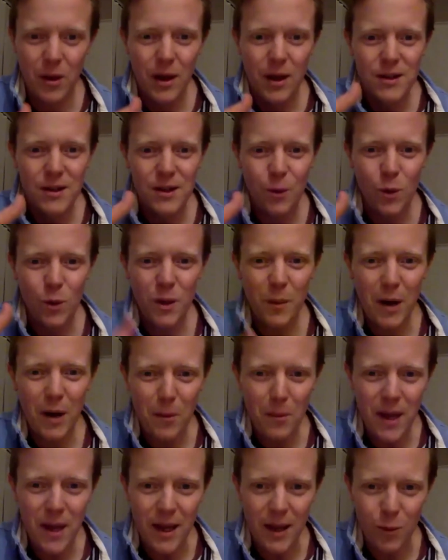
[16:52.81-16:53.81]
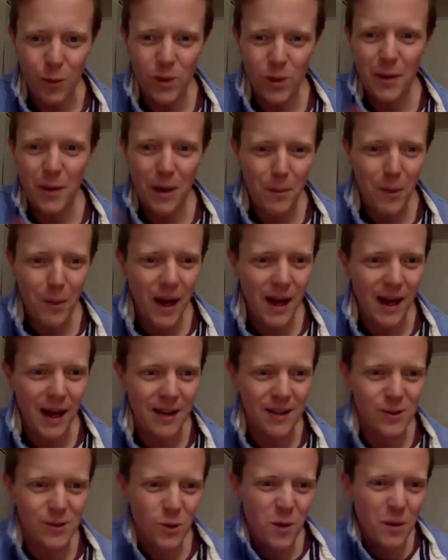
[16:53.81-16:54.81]
So what about me? What about my
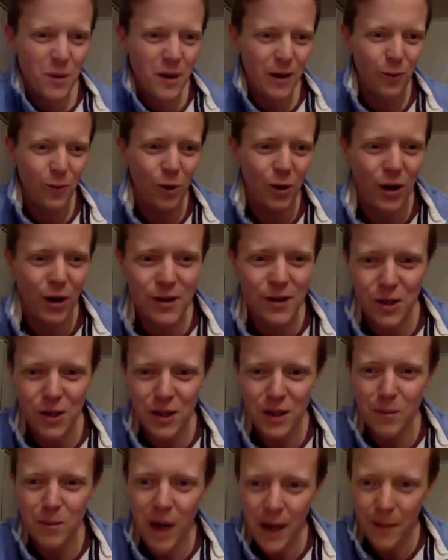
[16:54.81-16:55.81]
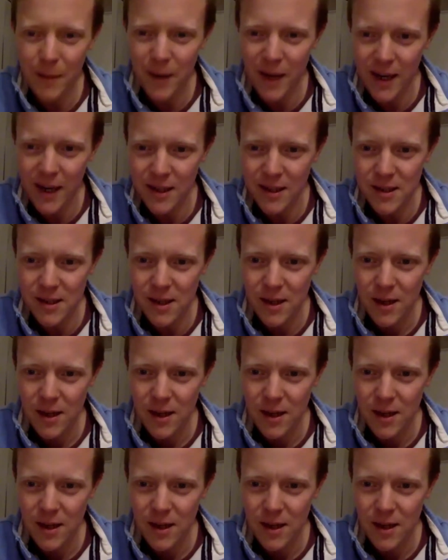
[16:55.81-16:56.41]
hands? What about what goes on in my mind?